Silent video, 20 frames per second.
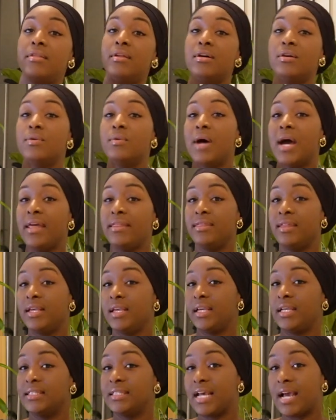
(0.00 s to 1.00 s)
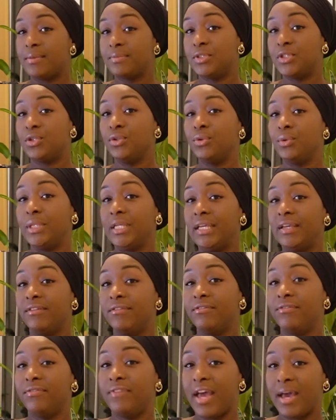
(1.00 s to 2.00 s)
though I think it's absolutely
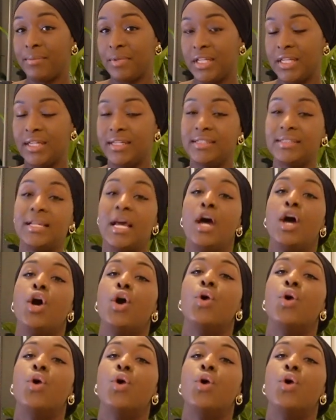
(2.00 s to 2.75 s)
fabulous.